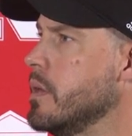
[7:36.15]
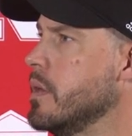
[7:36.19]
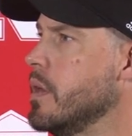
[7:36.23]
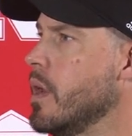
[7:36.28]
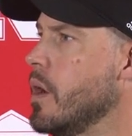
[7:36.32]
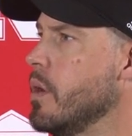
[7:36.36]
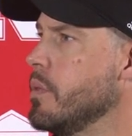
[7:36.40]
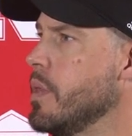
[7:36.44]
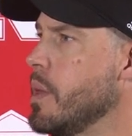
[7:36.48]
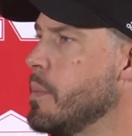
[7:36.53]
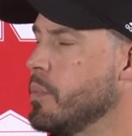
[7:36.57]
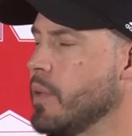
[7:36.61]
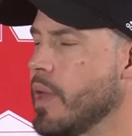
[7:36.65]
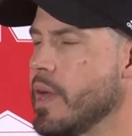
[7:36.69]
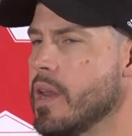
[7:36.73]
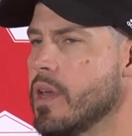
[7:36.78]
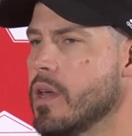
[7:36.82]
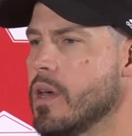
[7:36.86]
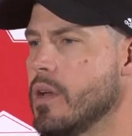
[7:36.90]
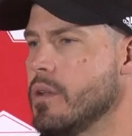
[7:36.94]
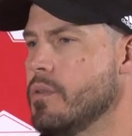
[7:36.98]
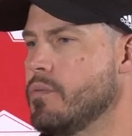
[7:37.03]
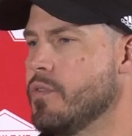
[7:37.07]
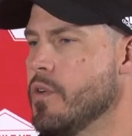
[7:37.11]
You know, they played
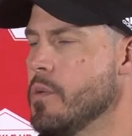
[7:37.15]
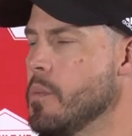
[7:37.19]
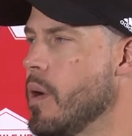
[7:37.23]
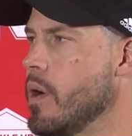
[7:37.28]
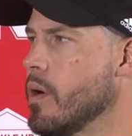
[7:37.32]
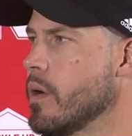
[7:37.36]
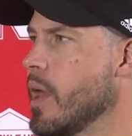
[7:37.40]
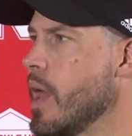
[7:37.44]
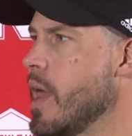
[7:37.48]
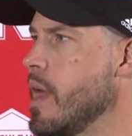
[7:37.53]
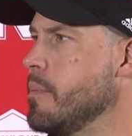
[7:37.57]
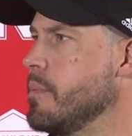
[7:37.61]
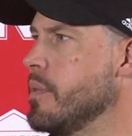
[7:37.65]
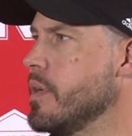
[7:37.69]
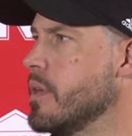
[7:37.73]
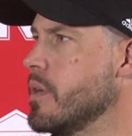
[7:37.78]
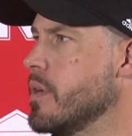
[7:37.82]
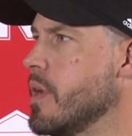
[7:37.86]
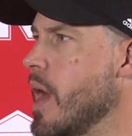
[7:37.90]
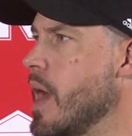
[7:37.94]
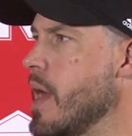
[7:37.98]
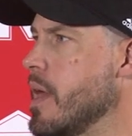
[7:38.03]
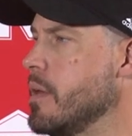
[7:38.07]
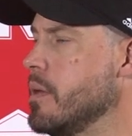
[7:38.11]
a good football game the
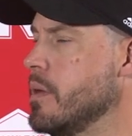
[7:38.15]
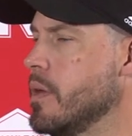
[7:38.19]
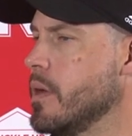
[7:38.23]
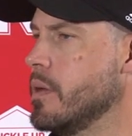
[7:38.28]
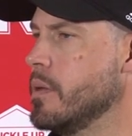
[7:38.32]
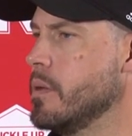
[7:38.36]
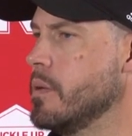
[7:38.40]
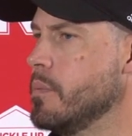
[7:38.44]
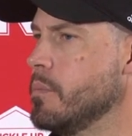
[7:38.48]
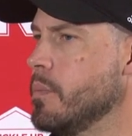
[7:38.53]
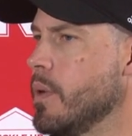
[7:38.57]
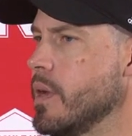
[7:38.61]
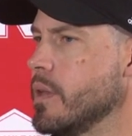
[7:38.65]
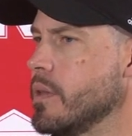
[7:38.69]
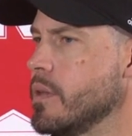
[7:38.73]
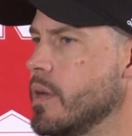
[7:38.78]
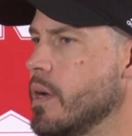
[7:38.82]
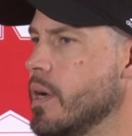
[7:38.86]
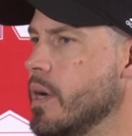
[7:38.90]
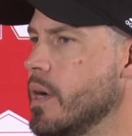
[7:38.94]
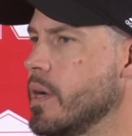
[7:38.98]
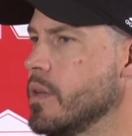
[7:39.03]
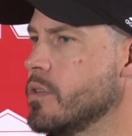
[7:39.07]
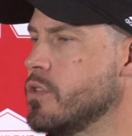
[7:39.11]
other night,
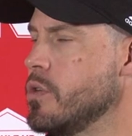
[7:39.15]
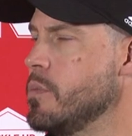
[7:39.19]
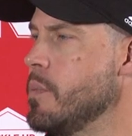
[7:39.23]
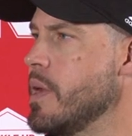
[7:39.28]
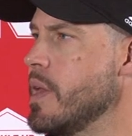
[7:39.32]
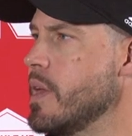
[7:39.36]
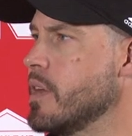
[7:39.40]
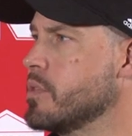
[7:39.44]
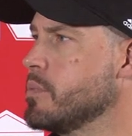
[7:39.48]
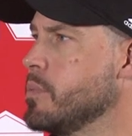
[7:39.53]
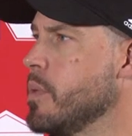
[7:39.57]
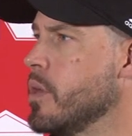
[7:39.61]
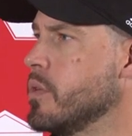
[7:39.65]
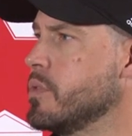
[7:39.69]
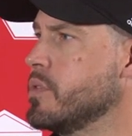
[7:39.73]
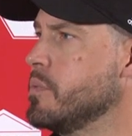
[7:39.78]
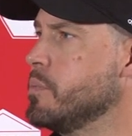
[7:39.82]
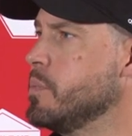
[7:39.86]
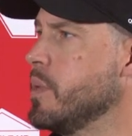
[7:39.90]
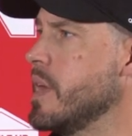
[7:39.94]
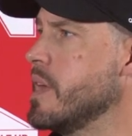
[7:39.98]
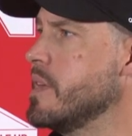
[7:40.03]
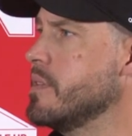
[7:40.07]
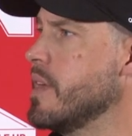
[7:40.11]
but too many
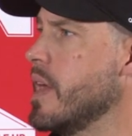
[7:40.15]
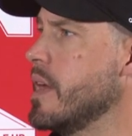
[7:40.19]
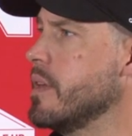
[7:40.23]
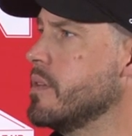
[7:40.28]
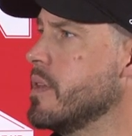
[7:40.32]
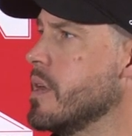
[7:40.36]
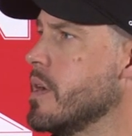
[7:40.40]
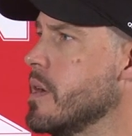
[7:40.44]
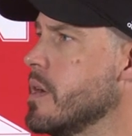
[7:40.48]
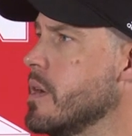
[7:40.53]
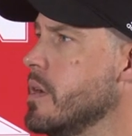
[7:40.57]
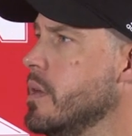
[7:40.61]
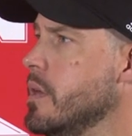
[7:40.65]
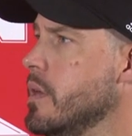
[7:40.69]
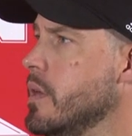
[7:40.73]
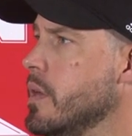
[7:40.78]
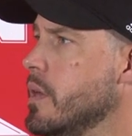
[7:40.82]
explosive plays out there.